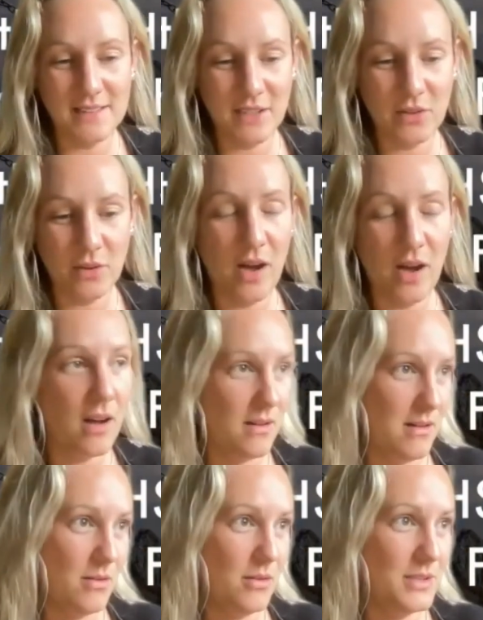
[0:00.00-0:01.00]
you know,
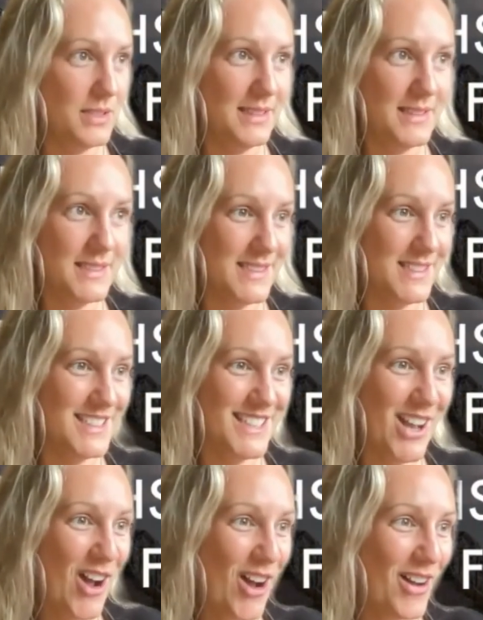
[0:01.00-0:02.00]
our audience and
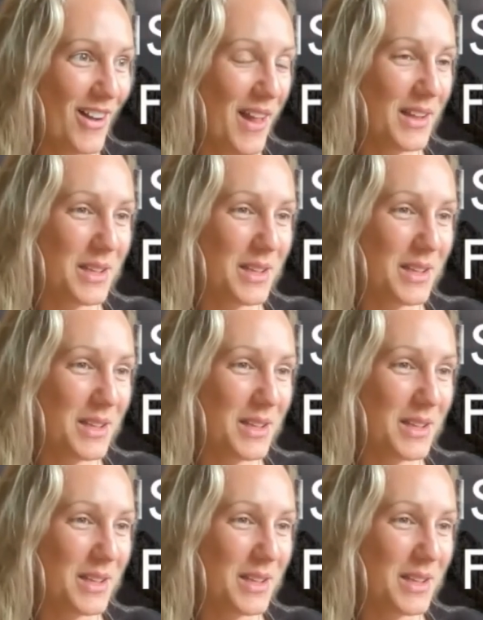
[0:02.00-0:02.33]
our